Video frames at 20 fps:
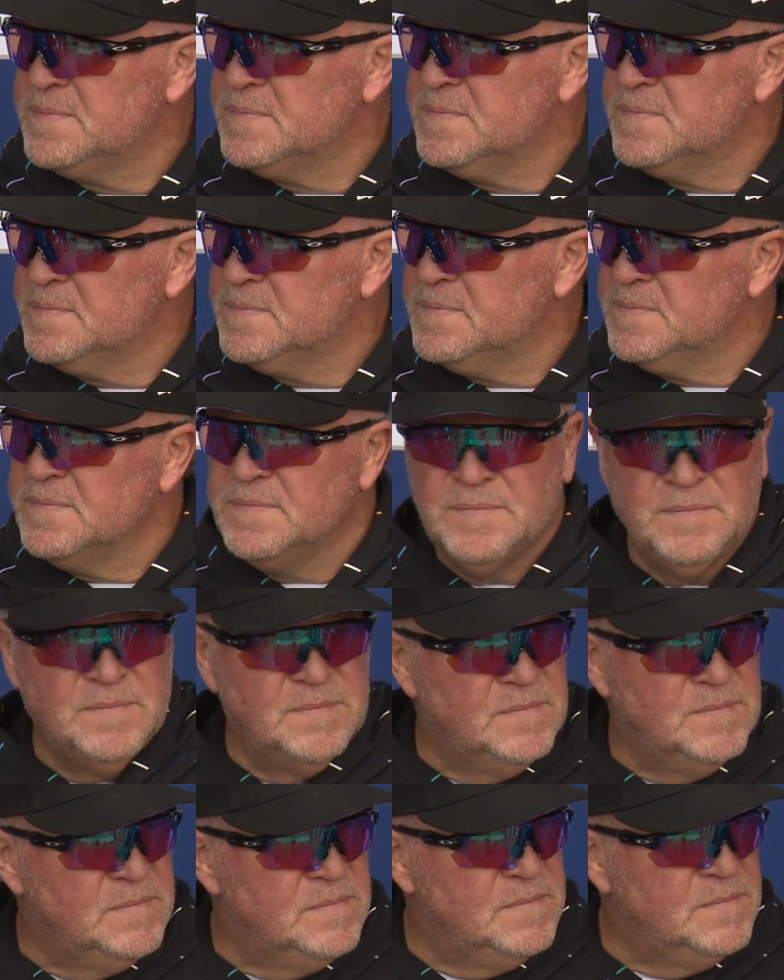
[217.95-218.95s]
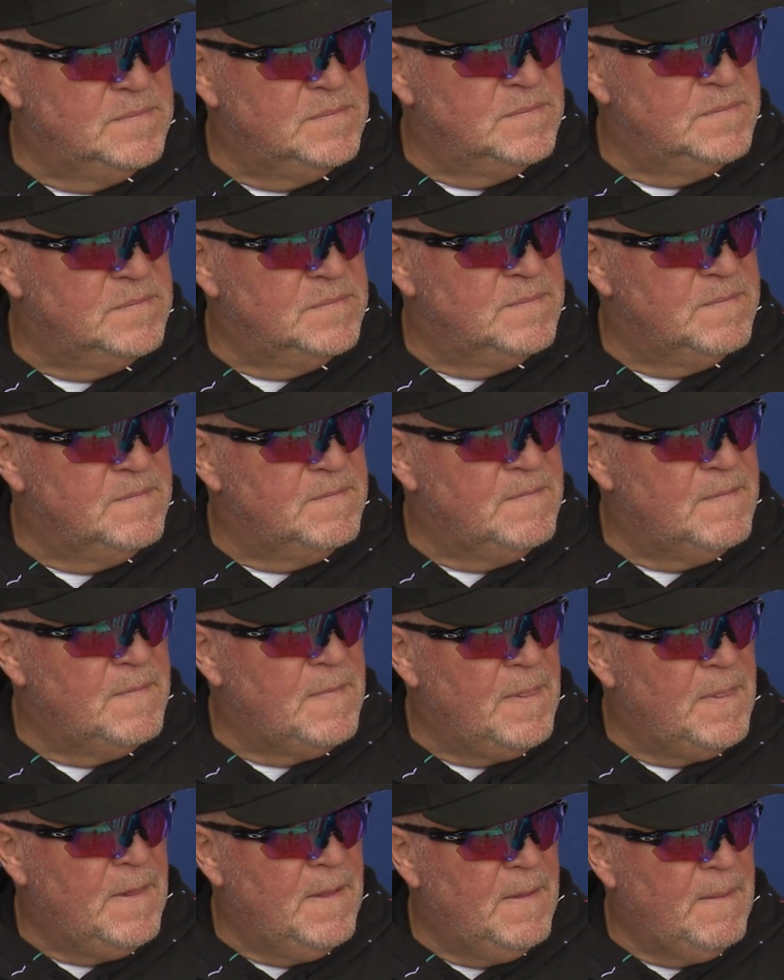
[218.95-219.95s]
What happened on the
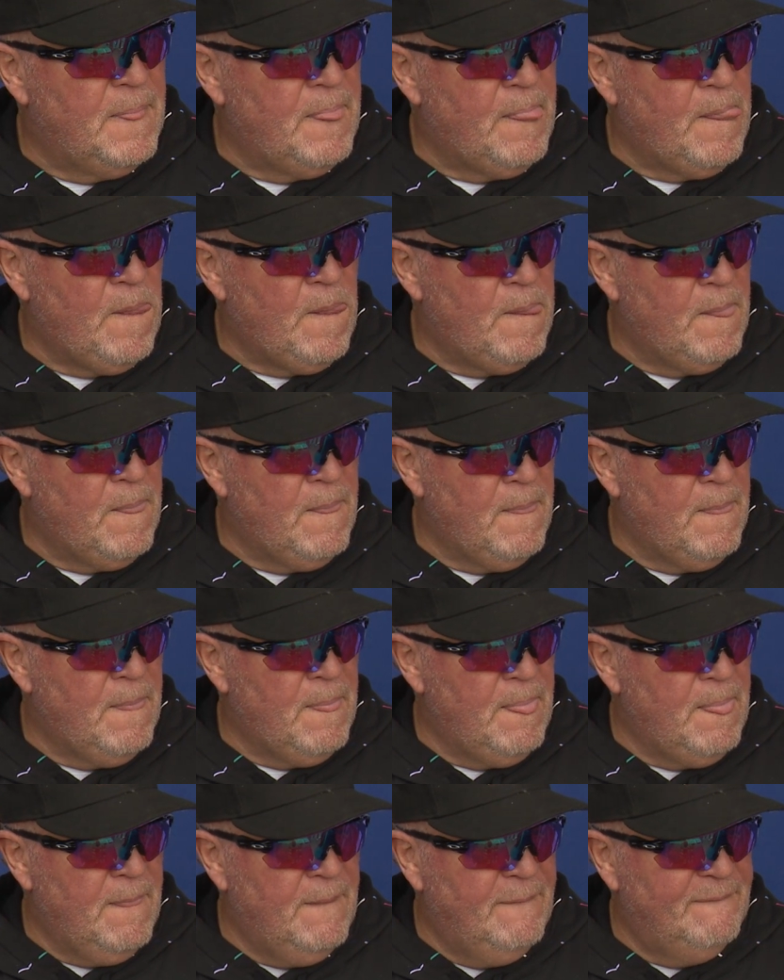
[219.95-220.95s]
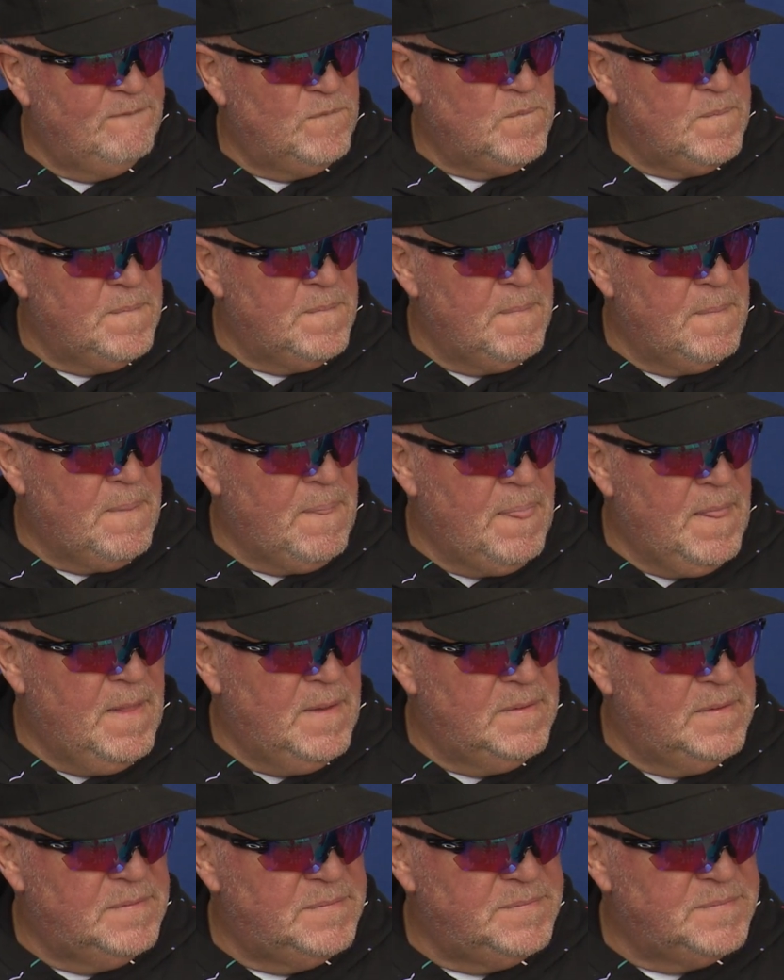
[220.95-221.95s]
Tyreek long touchdown at the start of the
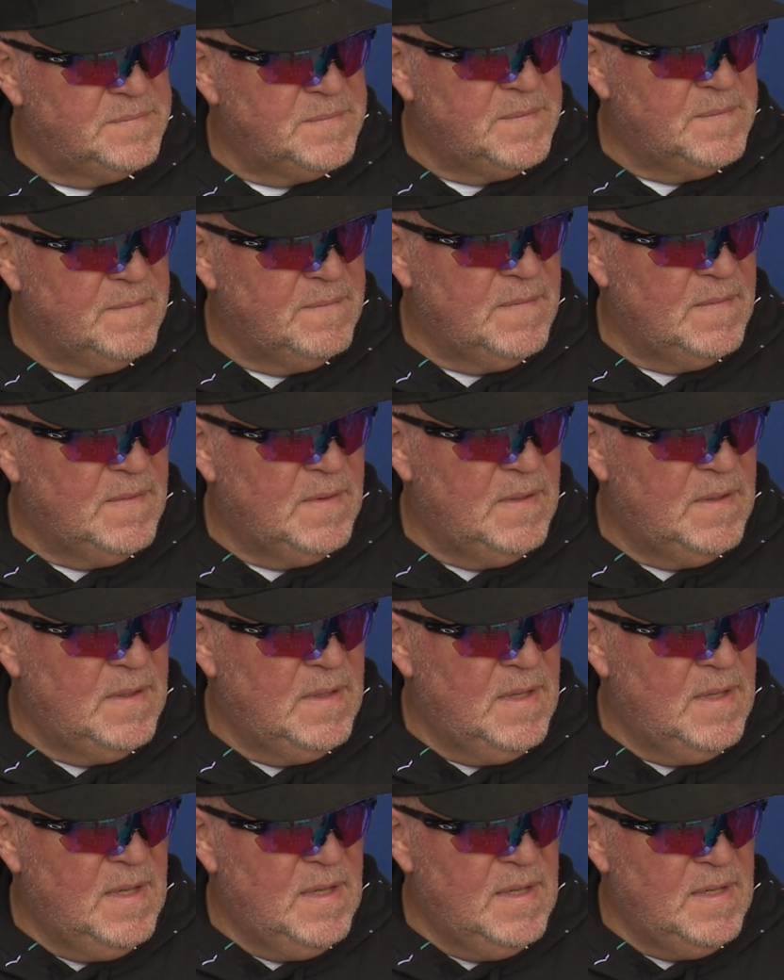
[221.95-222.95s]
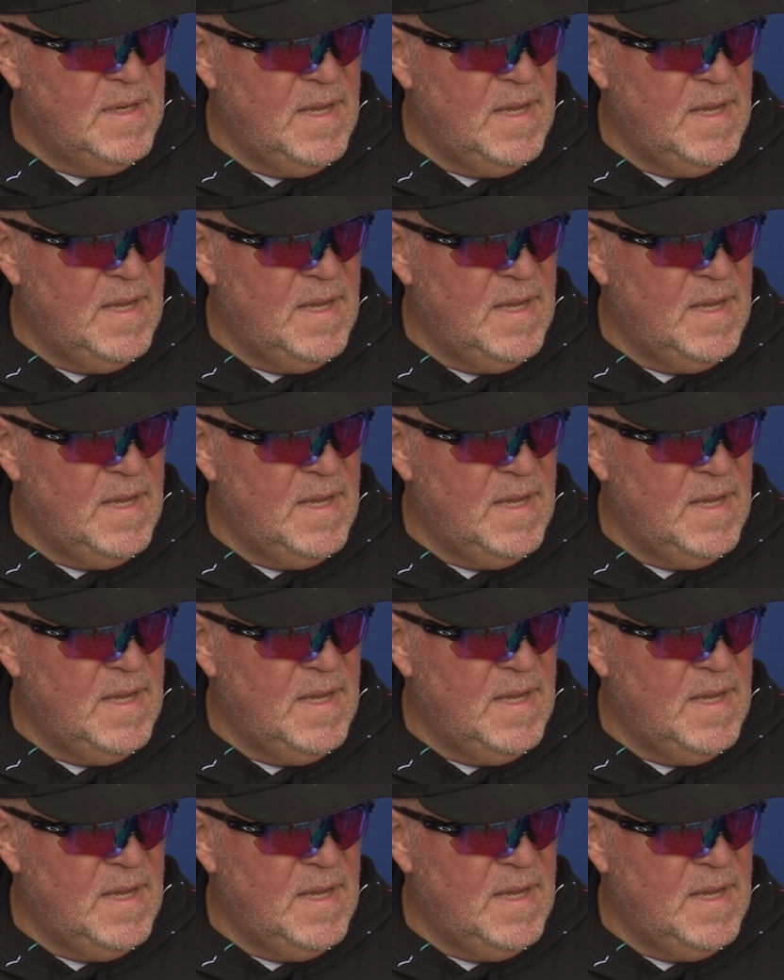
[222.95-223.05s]
first half from your perspective?